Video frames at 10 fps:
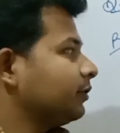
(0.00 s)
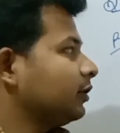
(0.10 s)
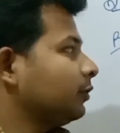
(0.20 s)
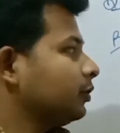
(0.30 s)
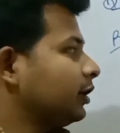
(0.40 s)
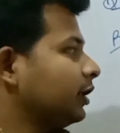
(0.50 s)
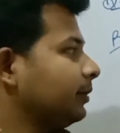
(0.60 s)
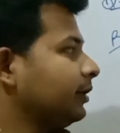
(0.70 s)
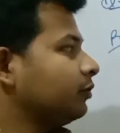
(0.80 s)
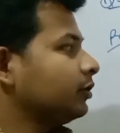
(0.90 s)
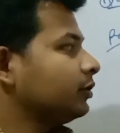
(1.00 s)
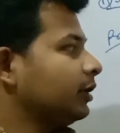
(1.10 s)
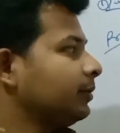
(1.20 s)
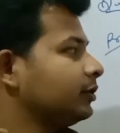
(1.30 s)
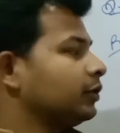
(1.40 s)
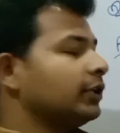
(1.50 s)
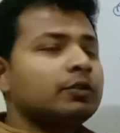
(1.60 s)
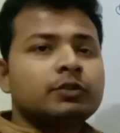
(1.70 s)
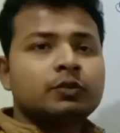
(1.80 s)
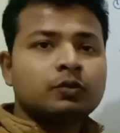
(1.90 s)
This will give you 3b
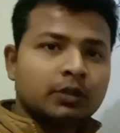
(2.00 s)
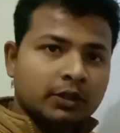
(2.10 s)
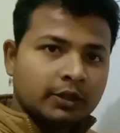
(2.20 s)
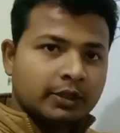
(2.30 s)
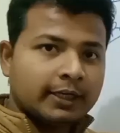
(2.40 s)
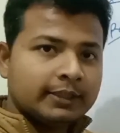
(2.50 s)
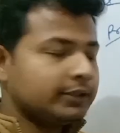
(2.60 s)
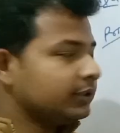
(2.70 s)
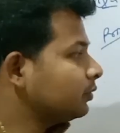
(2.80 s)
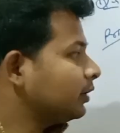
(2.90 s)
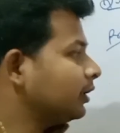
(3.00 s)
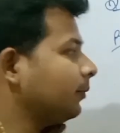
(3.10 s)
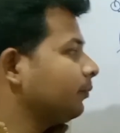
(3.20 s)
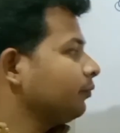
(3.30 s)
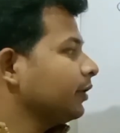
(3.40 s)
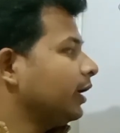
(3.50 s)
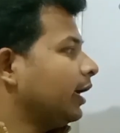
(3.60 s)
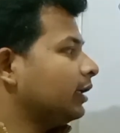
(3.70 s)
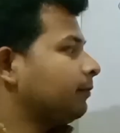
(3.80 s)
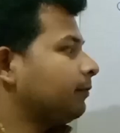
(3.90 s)
square equals to 9c square,
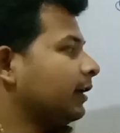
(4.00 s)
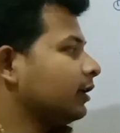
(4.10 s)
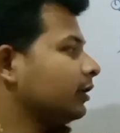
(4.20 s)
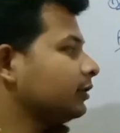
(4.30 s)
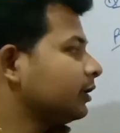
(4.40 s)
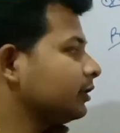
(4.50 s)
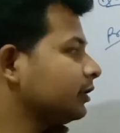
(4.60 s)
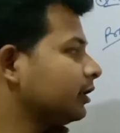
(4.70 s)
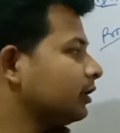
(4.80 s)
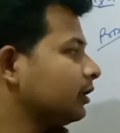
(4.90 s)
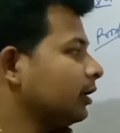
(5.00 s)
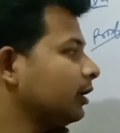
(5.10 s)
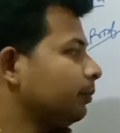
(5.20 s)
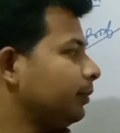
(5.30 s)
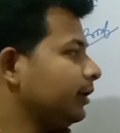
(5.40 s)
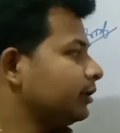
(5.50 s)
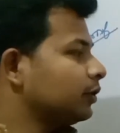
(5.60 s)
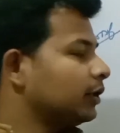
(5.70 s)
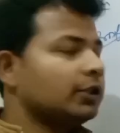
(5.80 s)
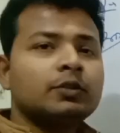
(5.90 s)
and the final result is here
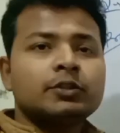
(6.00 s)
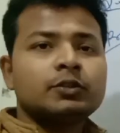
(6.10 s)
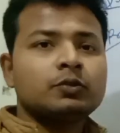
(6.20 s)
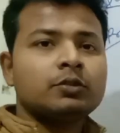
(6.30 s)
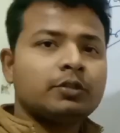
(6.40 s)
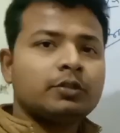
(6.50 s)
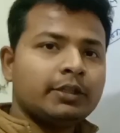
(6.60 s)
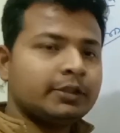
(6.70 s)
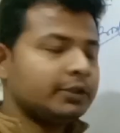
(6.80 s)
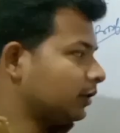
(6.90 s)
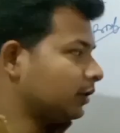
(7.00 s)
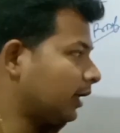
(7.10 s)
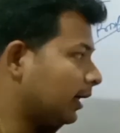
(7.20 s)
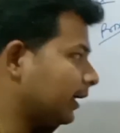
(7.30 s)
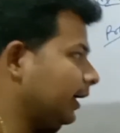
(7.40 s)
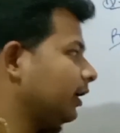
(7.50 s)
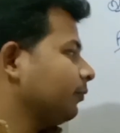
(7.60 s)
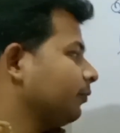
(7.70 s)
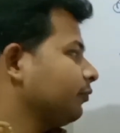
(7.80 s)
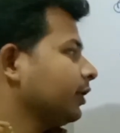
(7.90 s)
b square equals to 3c square.
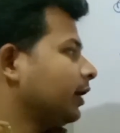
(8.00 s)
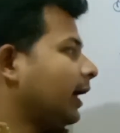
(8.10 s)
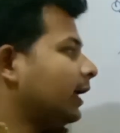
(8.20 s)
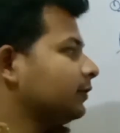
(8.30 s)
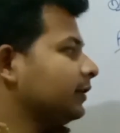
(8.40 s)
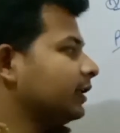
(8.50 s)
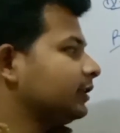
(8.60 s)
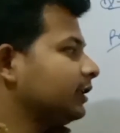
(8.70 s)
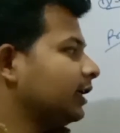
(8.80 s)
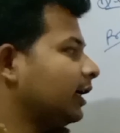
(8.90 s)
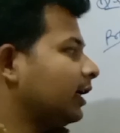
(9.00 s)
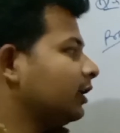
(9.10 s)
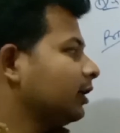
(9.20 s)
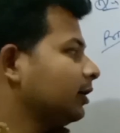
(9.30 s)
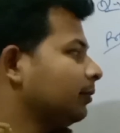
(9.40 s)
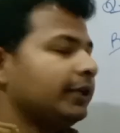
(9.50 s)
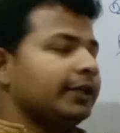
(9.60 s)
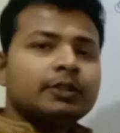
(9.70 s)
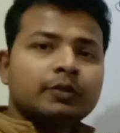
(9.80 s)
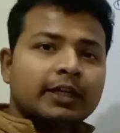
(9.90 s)
Again, as you can see
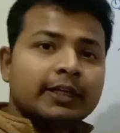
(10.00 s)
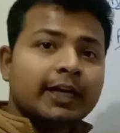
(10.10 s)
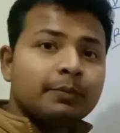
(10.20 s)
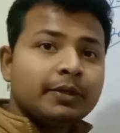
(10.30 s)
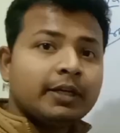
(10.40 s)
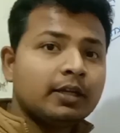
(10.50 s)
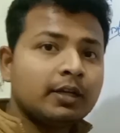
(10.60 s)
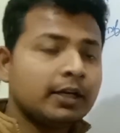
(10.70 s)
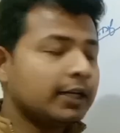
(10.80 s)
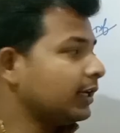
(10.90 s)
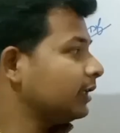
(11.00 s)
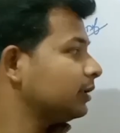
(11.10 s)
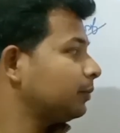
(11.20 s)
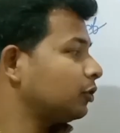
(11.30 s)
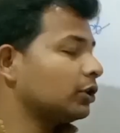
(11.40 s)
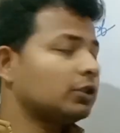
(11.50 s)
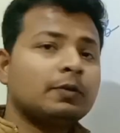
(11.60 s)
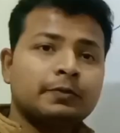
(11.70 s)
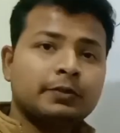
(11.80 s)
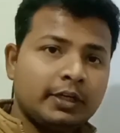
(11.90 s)
that b square can be written as
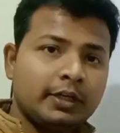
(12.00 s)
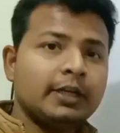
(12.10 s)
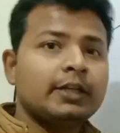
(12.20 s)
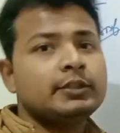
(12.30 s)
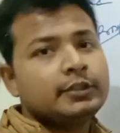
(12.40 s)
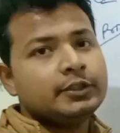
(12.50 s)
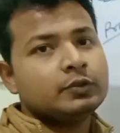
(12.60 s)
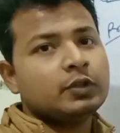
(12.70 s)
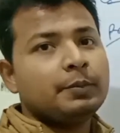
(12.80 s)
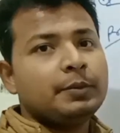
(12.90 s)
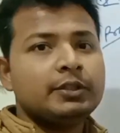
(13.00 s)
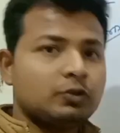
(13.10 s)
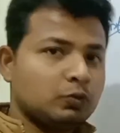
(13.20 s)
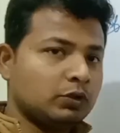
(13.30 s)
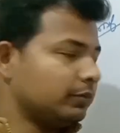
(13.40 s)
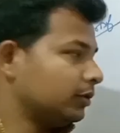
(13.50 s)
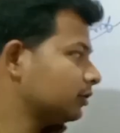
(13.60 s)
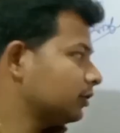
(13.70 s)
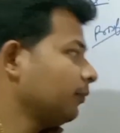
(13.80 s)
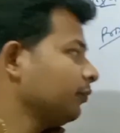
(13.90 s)
the product of 3 and c square, means
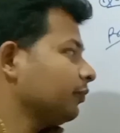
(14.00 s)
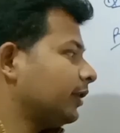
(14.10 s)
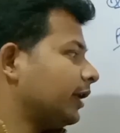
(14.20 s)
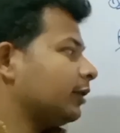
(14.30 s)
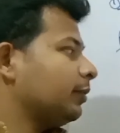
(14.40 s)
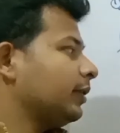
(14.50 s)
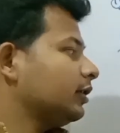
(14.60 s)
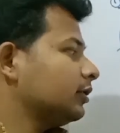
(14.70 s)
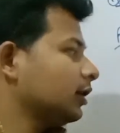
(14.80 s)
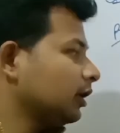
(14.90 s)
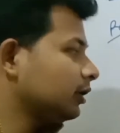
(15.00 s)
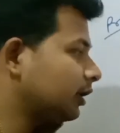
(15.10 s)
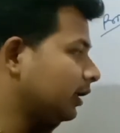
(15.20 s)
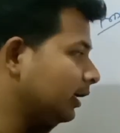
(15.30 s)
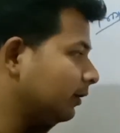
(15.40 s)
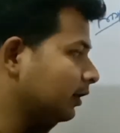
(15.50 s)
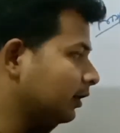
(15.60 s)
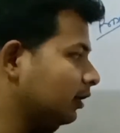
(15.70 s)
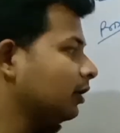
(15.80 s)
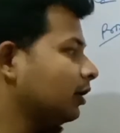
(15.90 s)
two numbers. That means
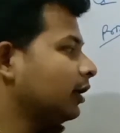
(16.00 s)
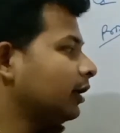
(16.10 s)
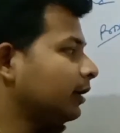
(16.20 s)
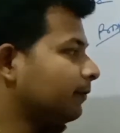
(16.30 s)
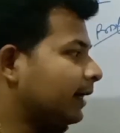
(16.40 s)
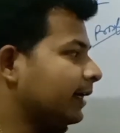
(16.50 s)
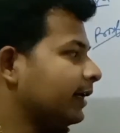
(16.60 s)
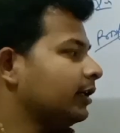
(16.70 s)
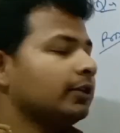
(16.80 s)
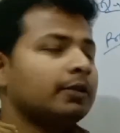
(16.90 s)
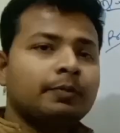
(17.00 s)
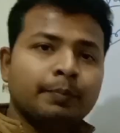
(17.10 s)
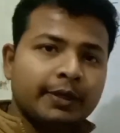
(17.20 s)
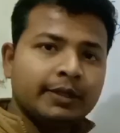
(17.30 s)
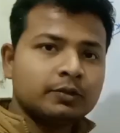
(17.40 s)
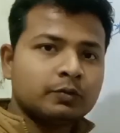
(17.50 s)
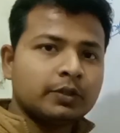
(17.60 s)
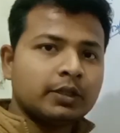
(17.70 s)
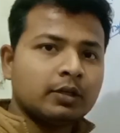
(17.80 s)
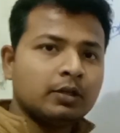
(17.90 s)
3 will divide
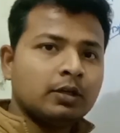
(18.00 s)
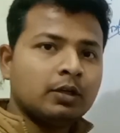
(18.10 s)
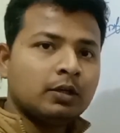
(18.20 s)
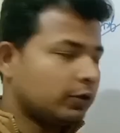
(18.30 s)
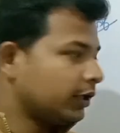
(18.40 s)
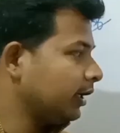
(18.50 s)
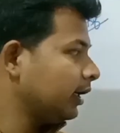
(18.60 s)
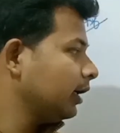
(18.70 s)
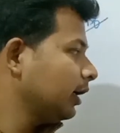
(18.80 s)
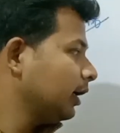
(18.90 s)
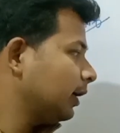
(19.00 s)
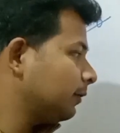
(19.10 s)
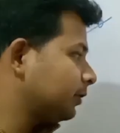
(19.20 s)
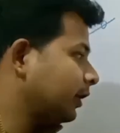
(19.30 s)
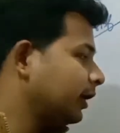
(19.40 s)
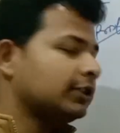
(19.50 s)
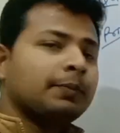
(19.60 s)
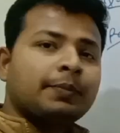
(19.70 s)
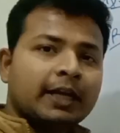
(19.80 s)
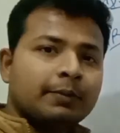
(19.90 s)
b square. Okay,
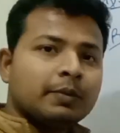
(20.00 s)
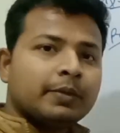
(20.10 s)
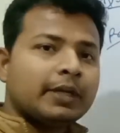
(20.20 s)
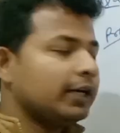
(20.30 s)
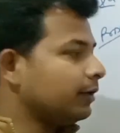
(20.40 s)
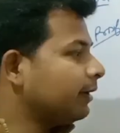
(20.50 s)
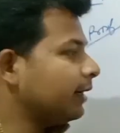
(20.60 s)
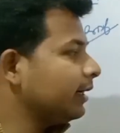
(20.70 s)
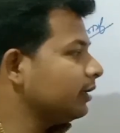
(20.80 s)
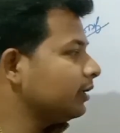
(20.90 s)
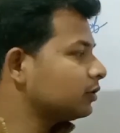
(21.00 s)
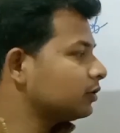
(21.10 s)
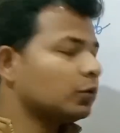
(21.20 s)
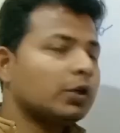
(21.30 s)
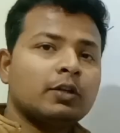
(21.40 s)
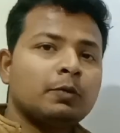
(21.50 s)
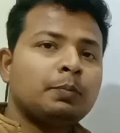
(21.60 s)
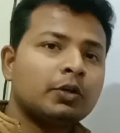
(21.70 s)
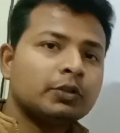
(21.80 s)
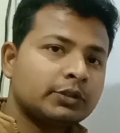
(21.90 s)
if 3 is a prime number and dividing a
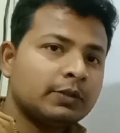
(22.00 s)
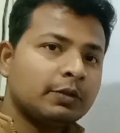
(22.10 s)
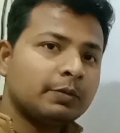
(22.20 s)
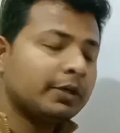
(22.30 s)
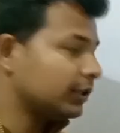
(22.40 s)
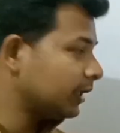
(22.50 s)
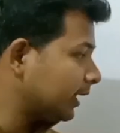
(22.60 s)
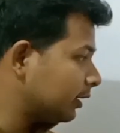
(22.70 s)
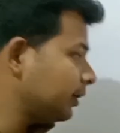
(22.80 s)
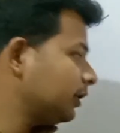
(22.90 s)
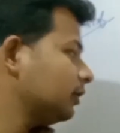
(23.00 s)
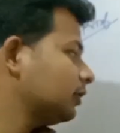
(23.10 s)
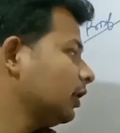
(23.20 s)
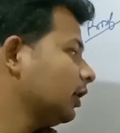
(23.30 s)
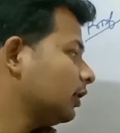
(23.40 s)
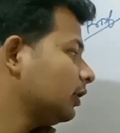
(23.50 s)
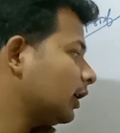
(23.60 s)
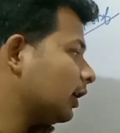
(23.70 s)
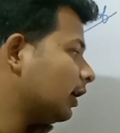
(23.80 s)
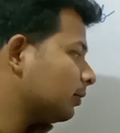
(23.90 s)
square of positive number, that
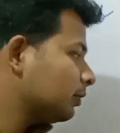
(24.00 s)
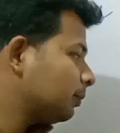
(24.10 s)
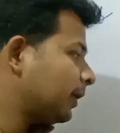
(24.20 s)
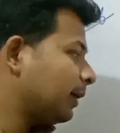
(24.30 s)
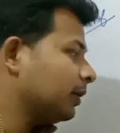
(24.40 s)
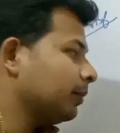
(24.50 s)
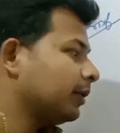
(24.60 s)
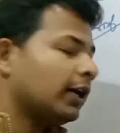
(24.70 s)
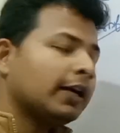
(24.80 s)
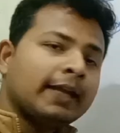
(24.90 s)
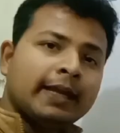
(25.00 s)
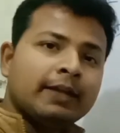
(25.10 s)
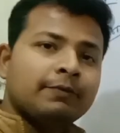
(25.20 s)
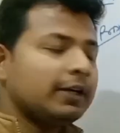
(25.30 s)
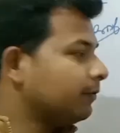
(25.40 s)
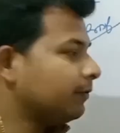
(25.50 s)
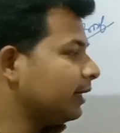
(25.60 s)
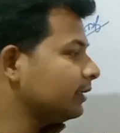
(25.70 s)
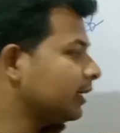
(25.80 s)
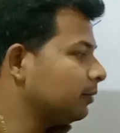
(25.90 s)
means that a prime number
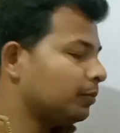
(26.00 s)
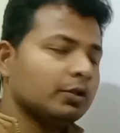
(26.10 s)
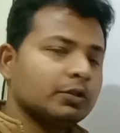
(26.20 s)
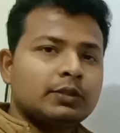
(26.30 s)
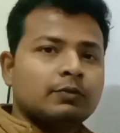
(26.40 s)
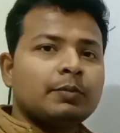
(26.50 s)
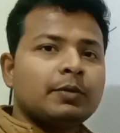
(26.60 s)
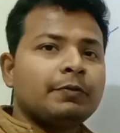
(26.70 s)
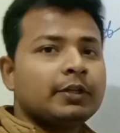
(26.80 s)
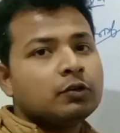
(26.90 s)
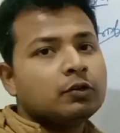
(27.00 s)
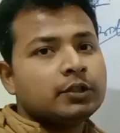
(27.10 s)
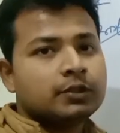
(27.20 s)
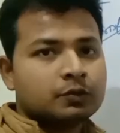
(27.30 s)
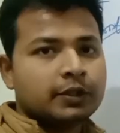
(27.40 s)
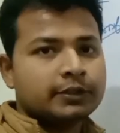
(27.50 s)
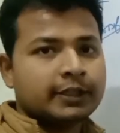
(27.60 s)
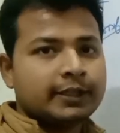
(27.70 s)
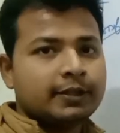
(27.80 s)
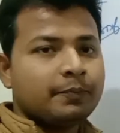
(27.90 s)
again will divide that positive number
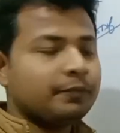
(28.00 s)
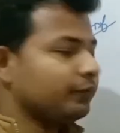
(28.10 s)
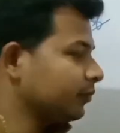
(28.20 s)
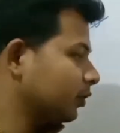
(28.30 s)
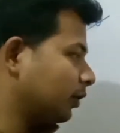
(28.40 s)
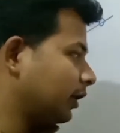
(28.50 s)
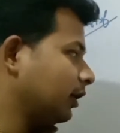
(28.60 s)
without the square sign.